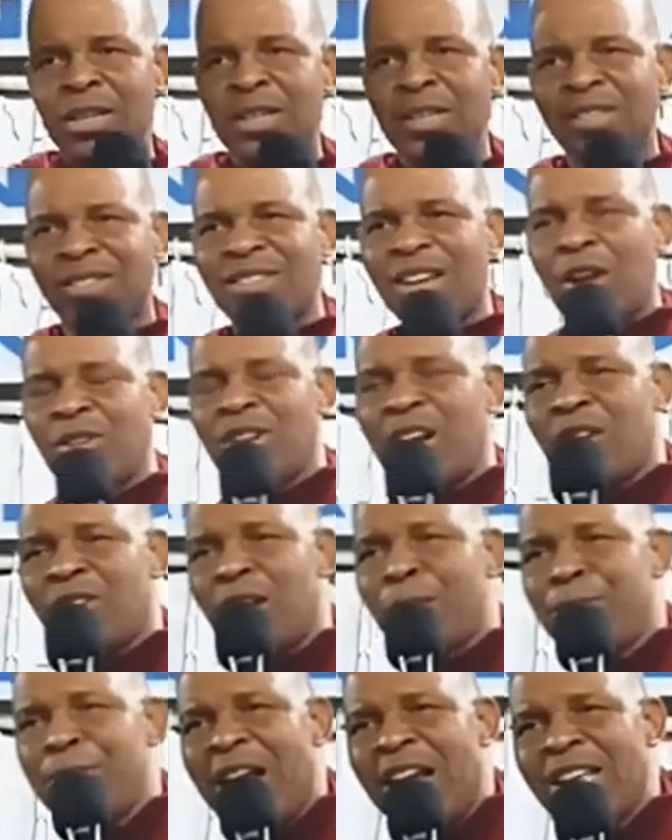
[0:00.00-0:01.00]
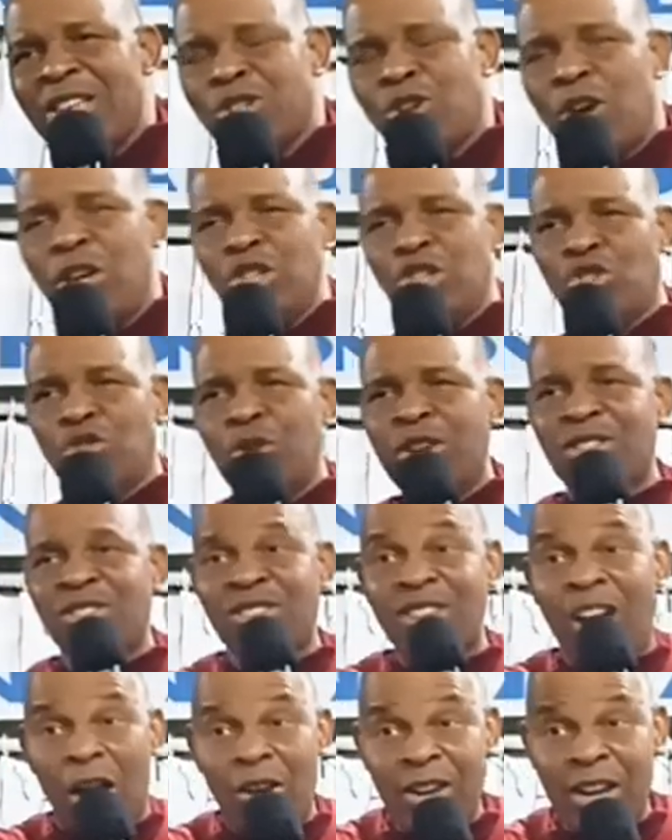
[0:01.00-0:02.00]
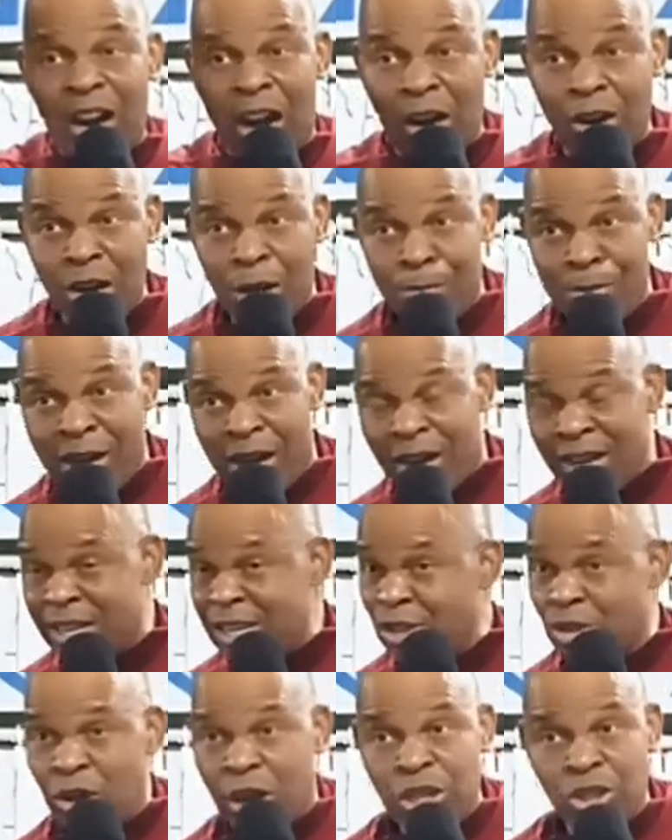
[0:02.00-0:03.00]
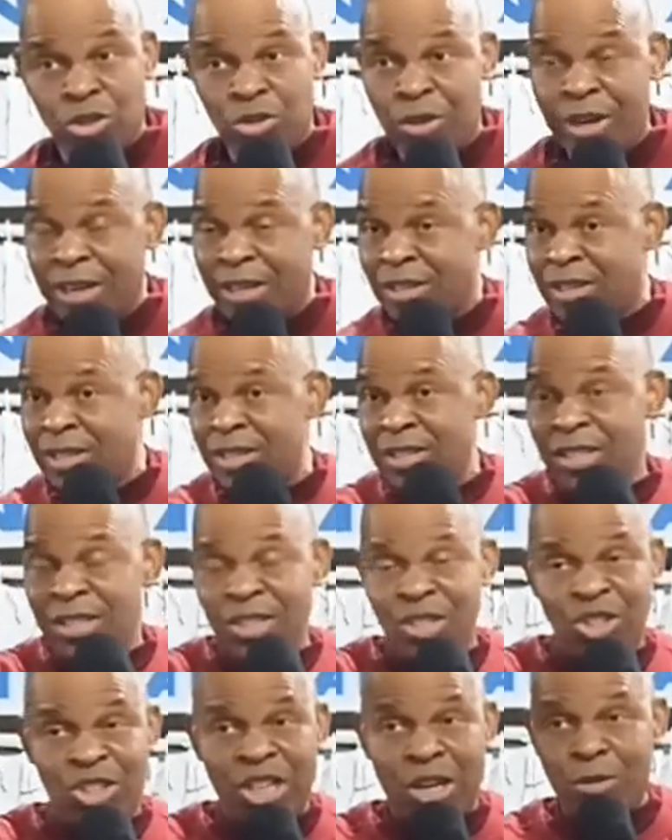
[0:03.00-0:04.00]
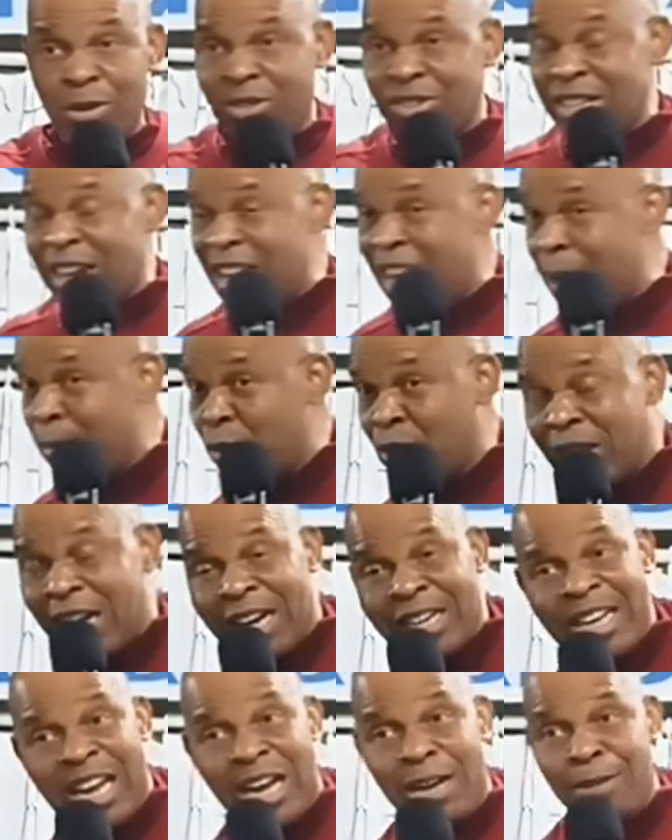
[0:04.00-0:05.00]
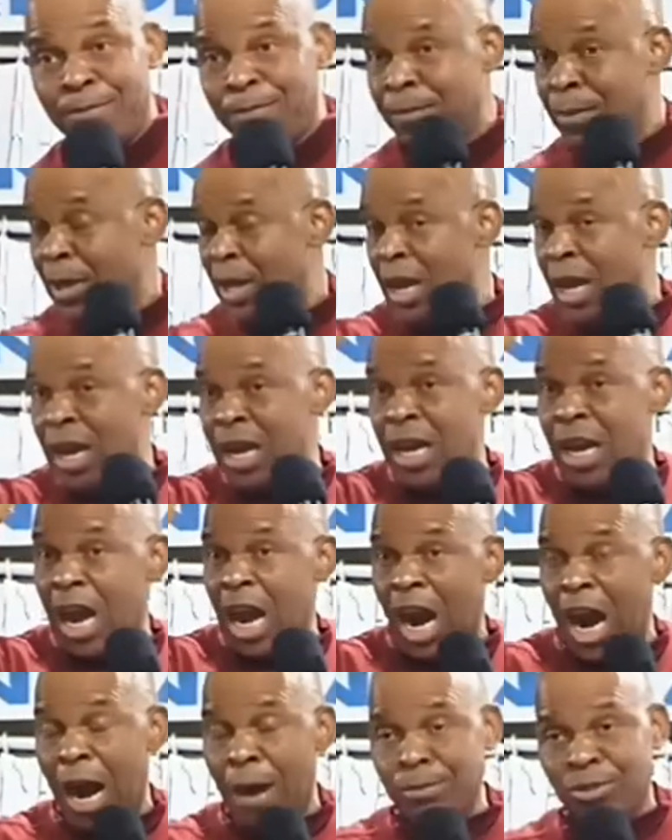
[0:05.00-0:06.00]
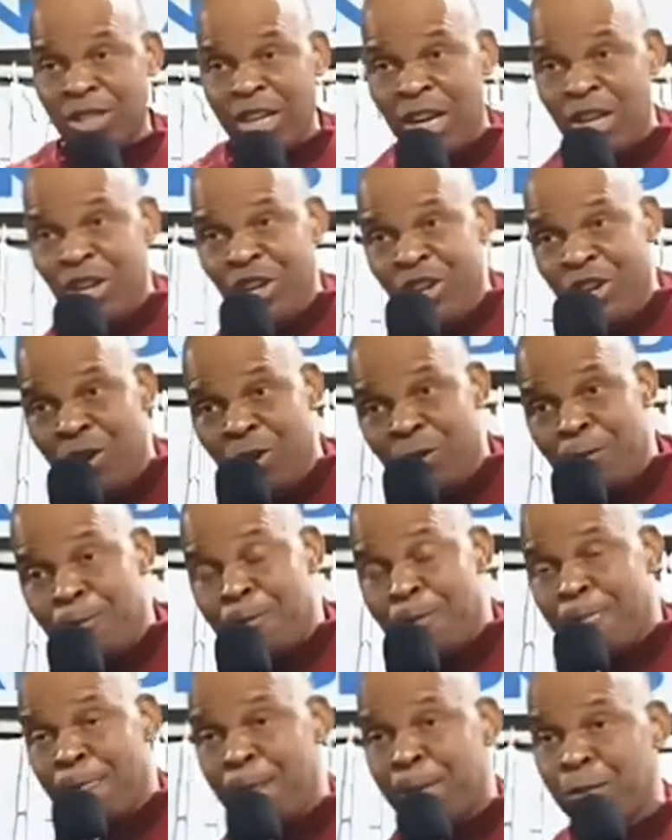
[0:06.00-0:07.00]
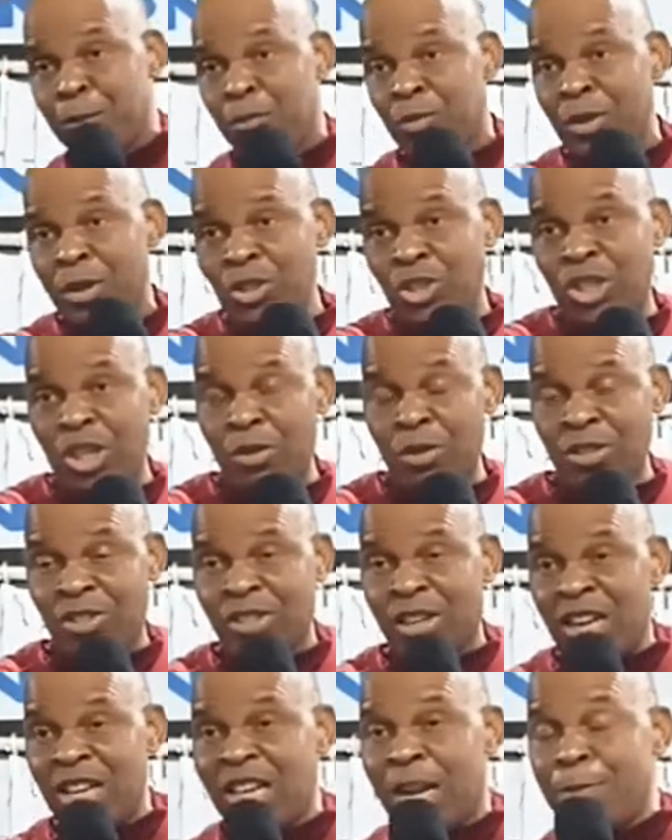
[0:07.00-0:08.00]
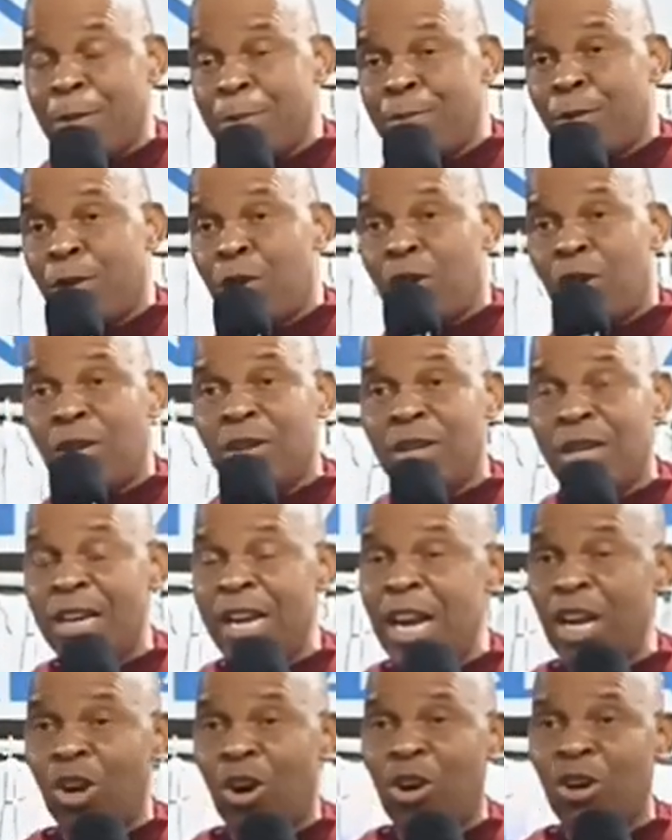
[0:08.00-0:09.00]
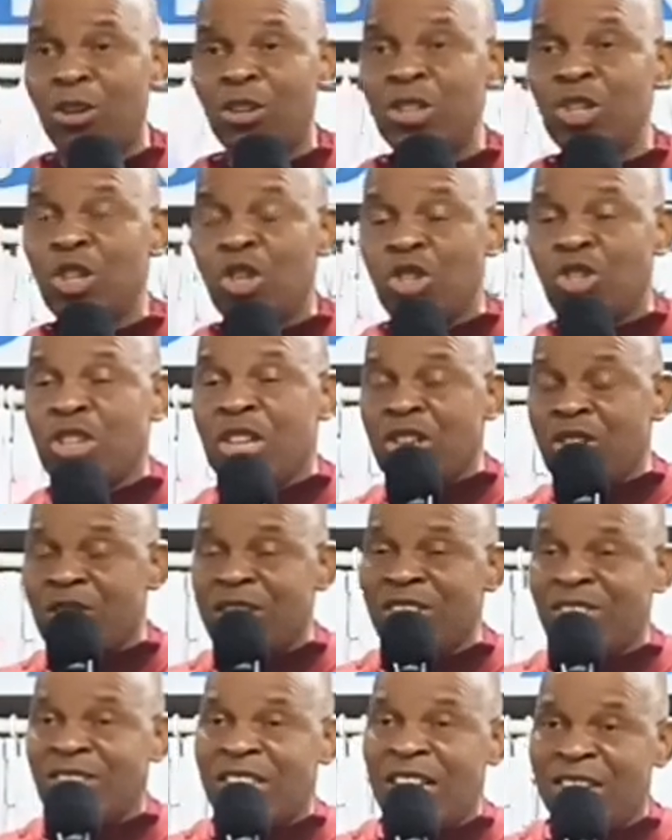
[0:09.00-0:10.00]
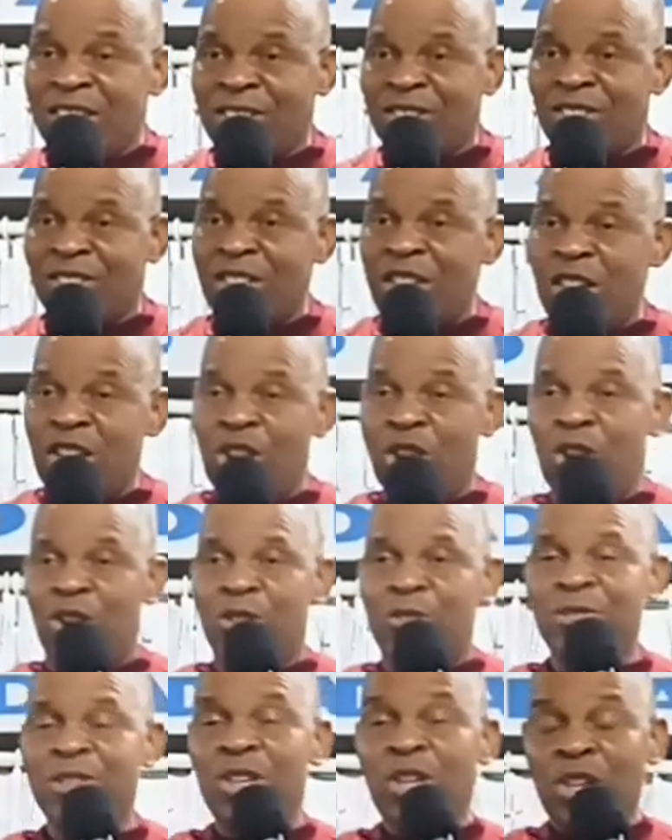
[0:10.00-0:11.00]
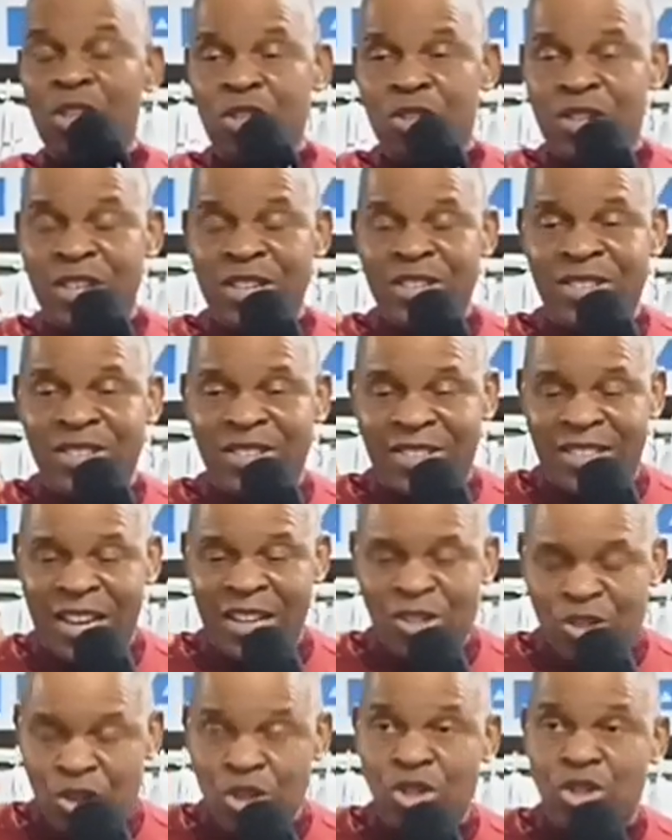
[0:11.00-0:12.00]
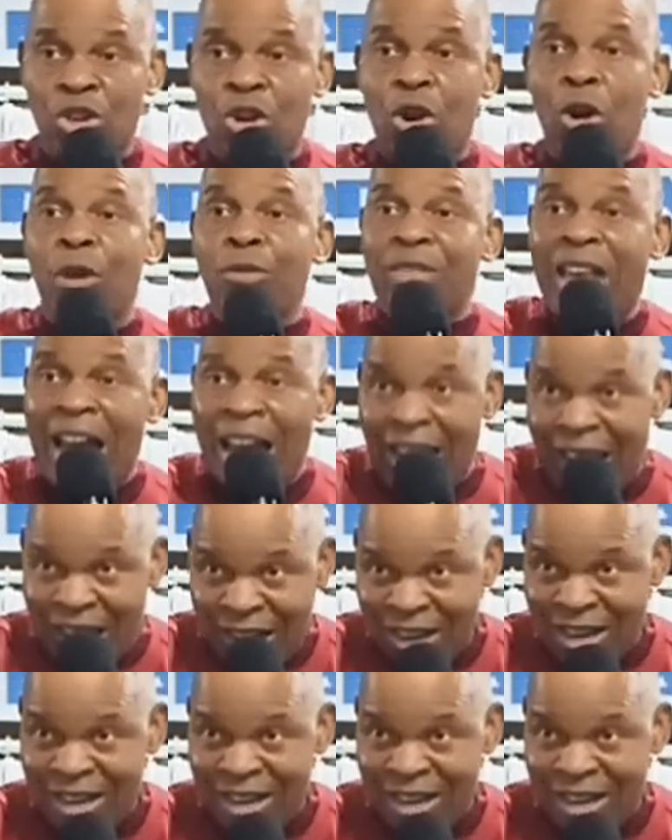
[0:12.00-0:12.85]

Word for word: Saudi Arabia is going through it. Saudi Arabia is going through it. Jerusalem, look at them. I'm telling you, Jerusalem, the people, you know, you see, Christians, you know, Christians used to go there.